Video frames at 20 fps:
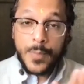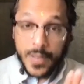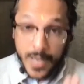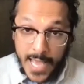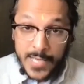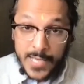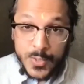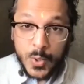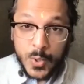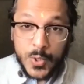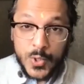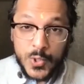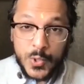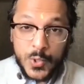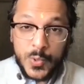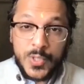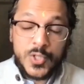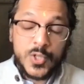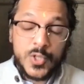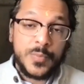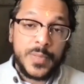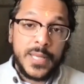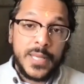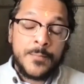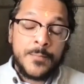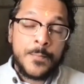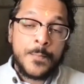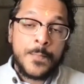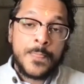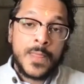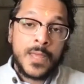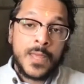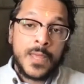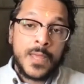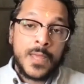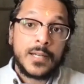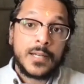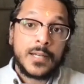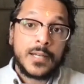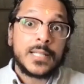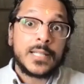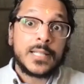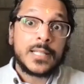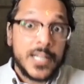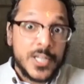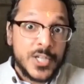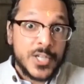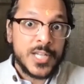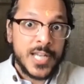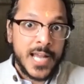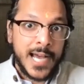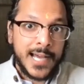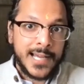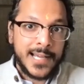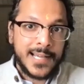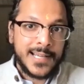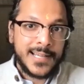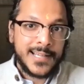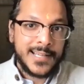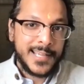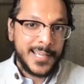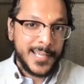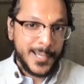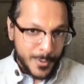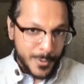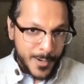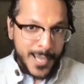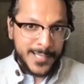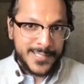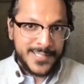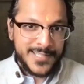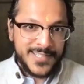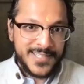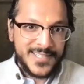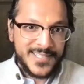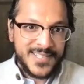But I told you it should be Hrit Krishna, correct?